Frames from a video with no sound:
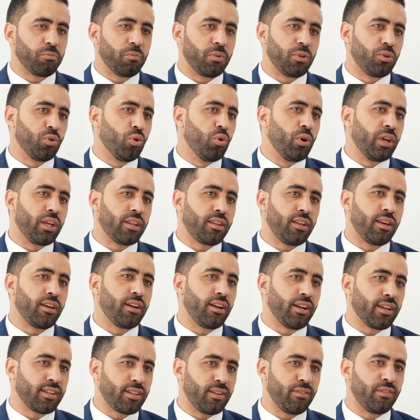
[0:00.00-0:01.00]
doing their
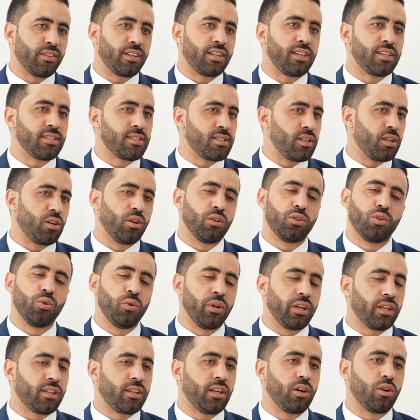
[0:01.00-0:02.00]
activities,
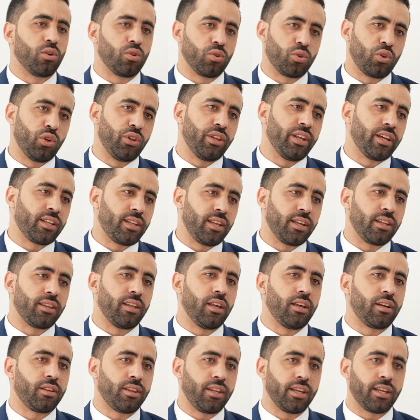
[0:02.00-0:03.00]
they're conducting
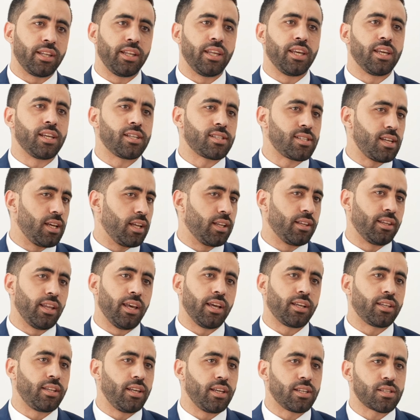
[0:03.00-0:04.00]
their techniques and
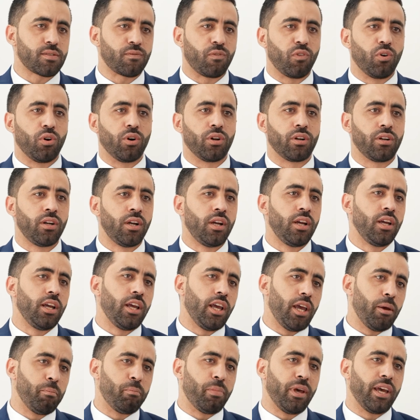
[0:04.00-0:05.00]
tactics for
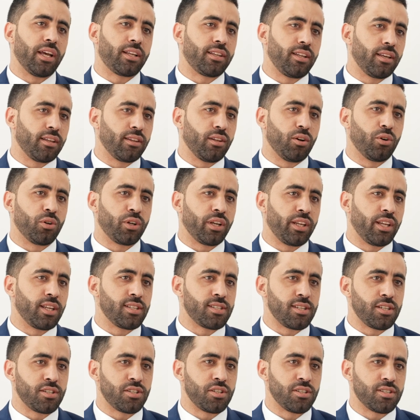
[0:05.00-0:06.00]
impacting the
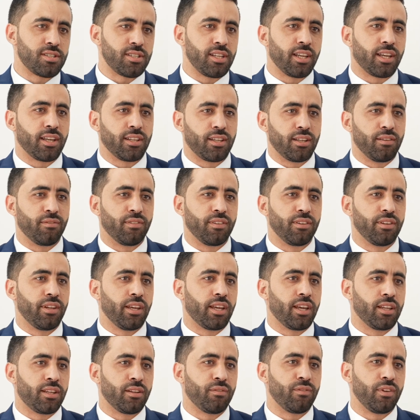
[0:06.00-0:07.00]
organizations
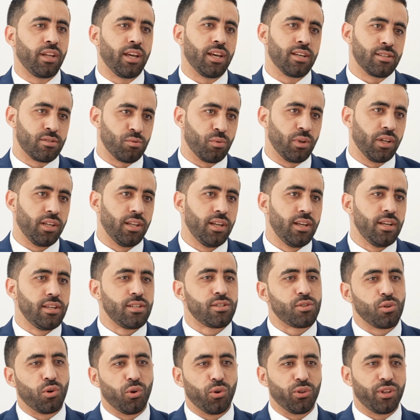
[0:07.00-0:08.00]
negatively as well.
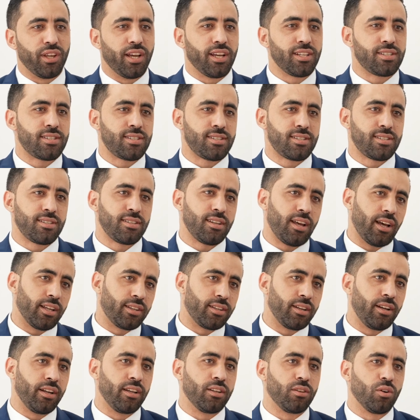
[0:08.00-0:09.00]
So that's a
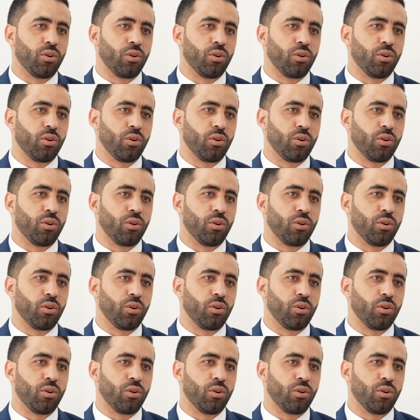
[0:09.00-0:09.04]
trend